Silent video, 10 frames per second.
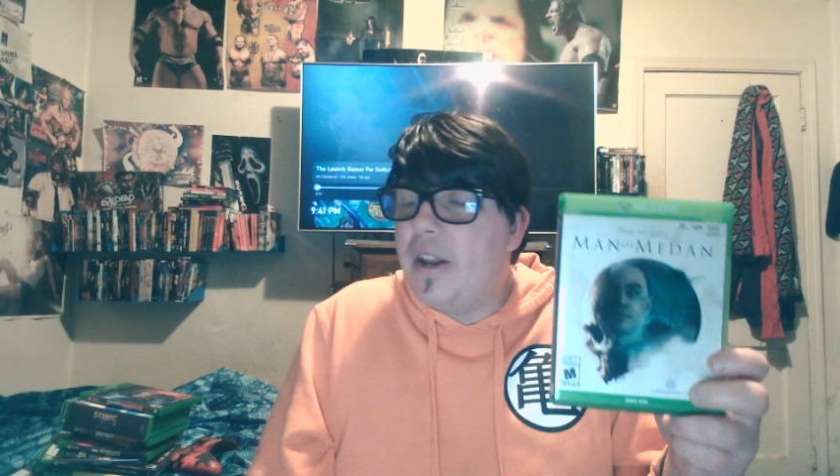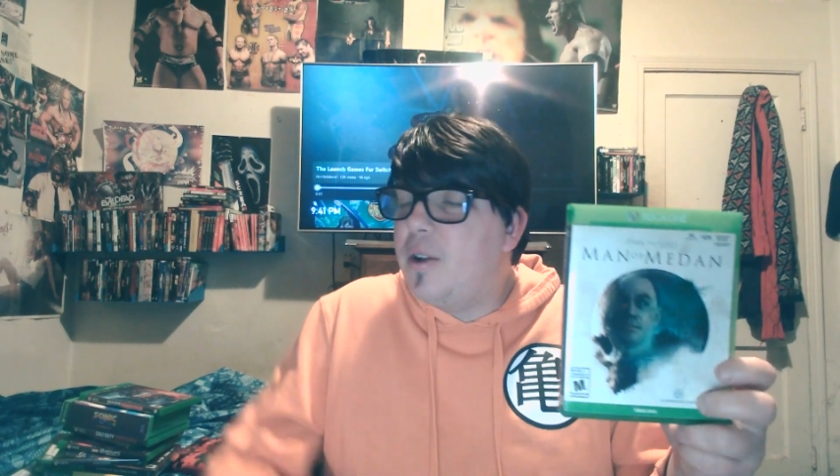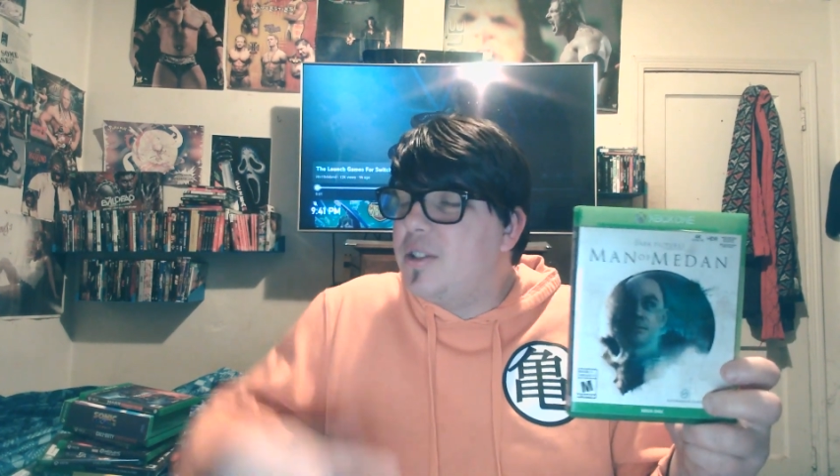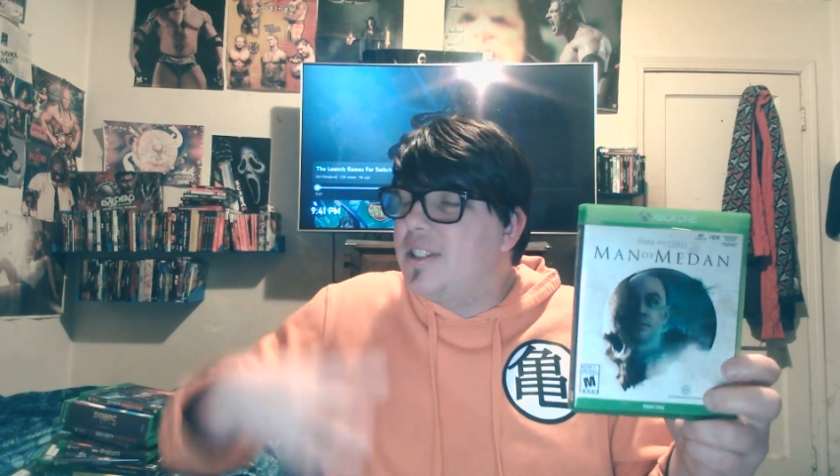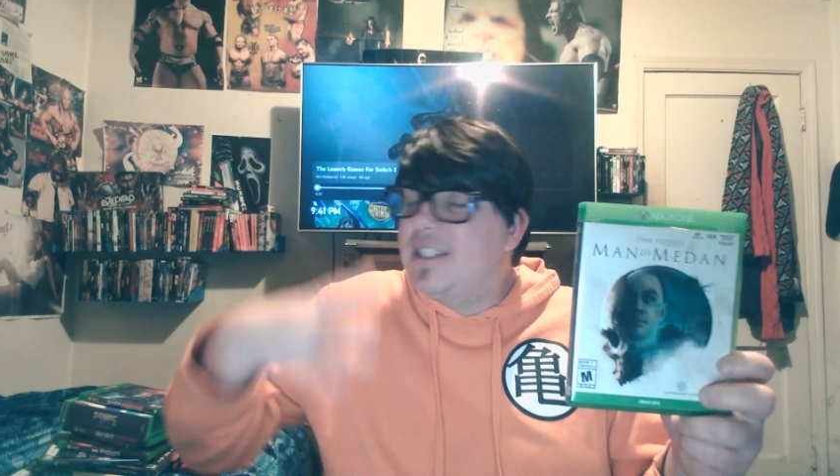of
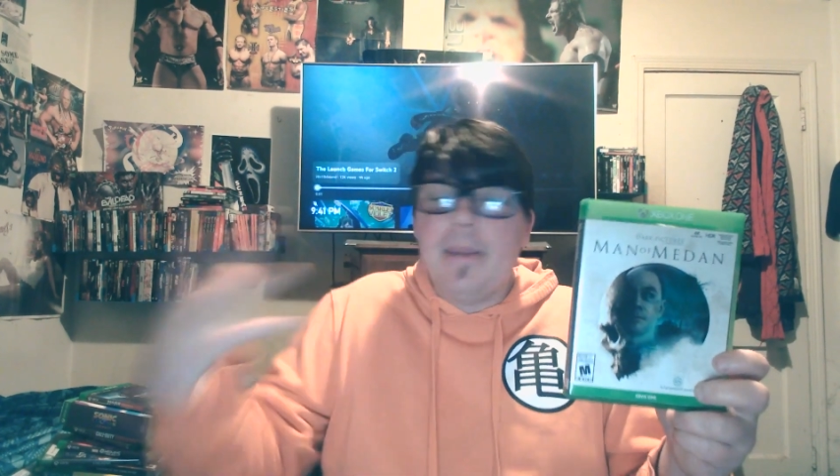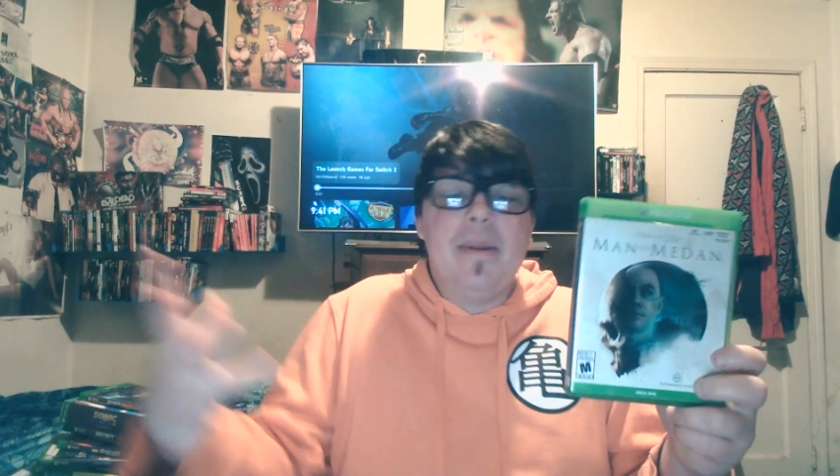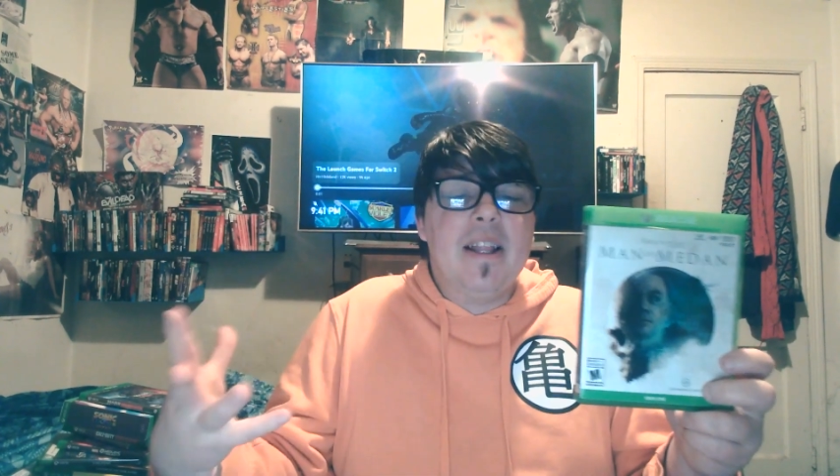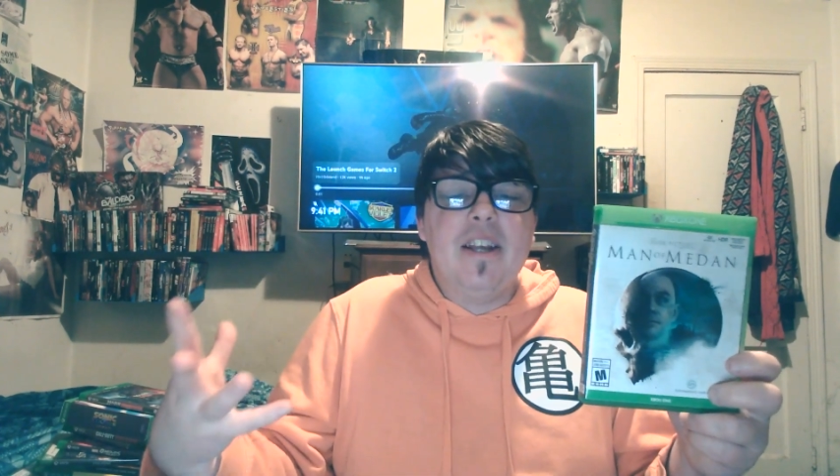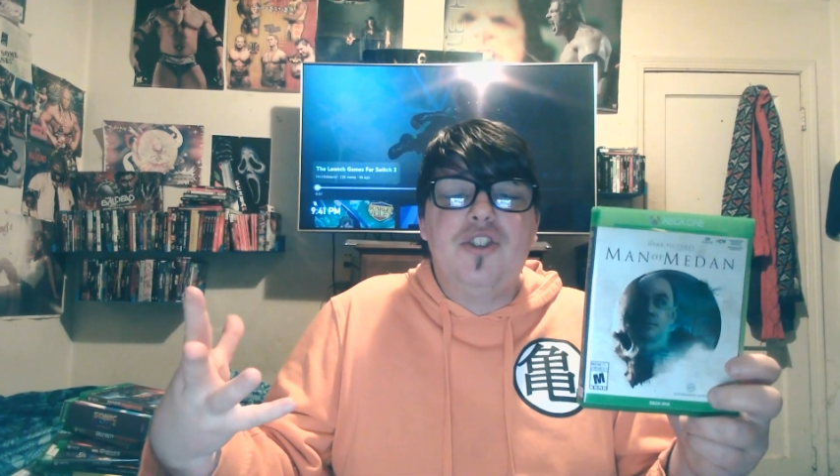those
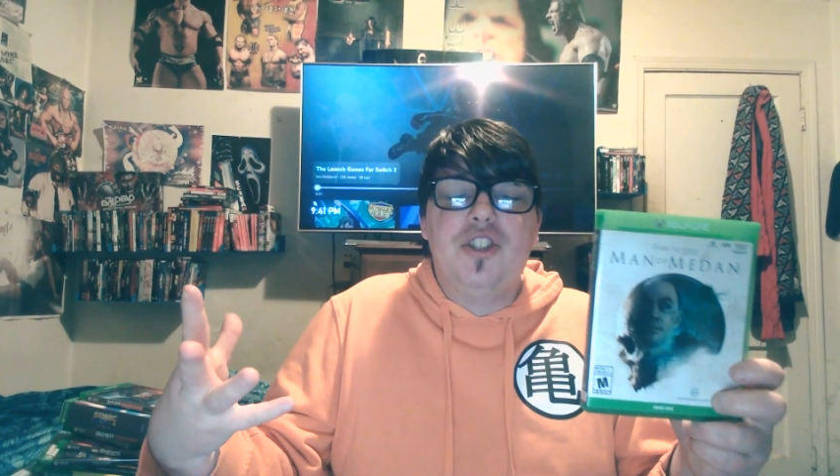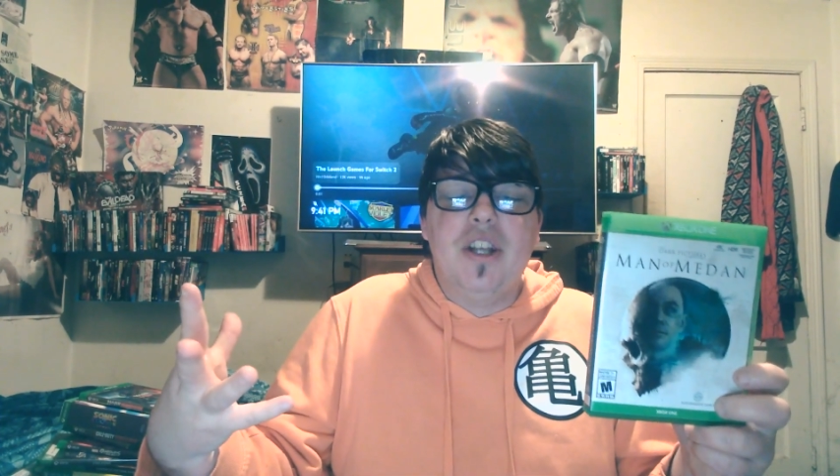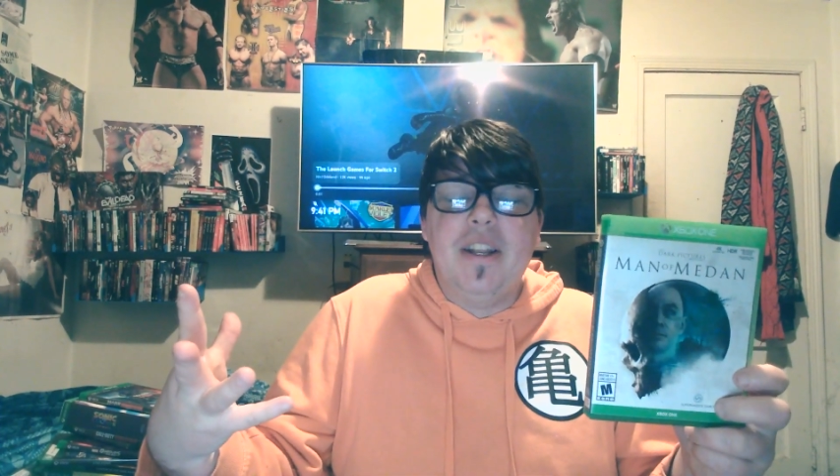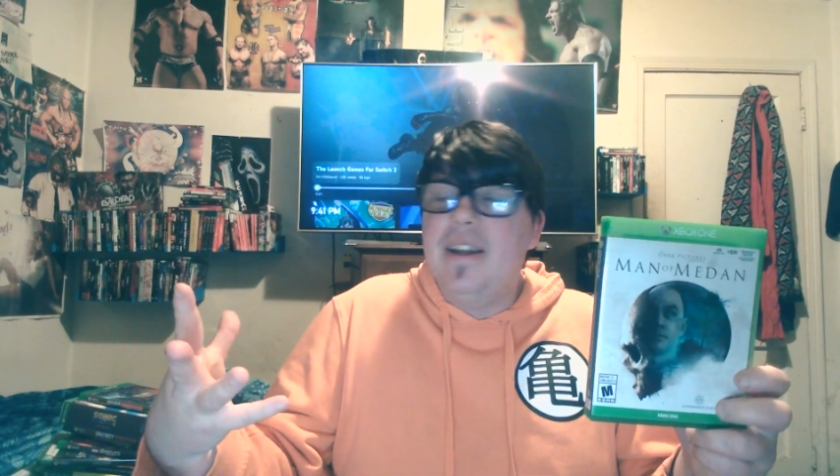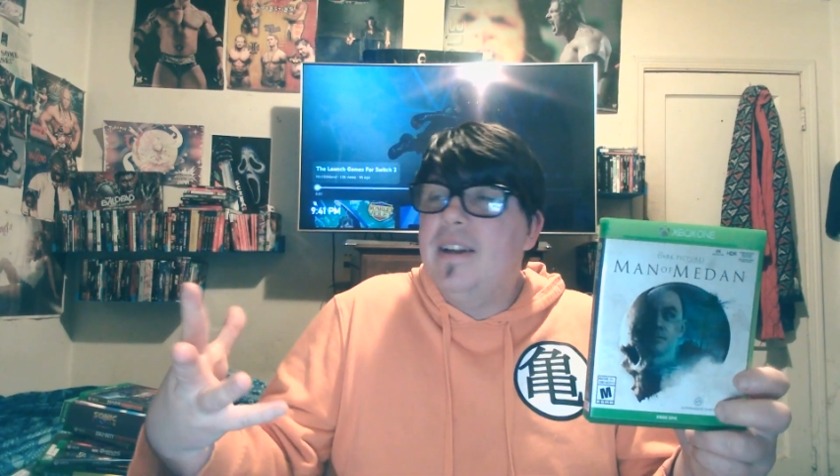
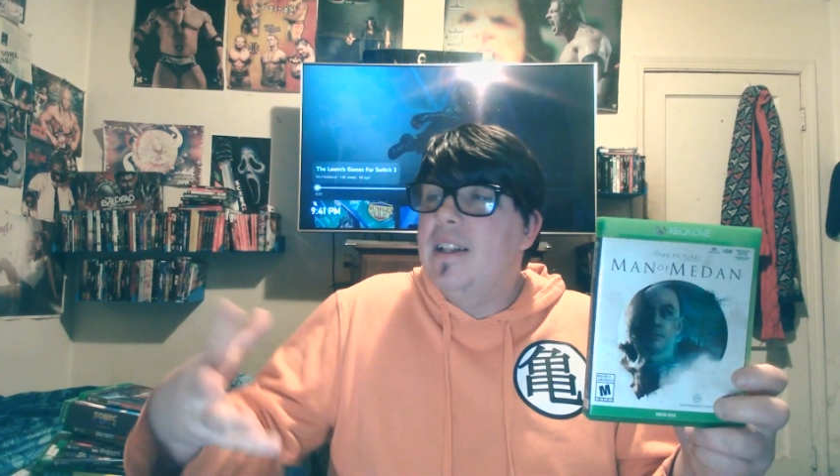simulation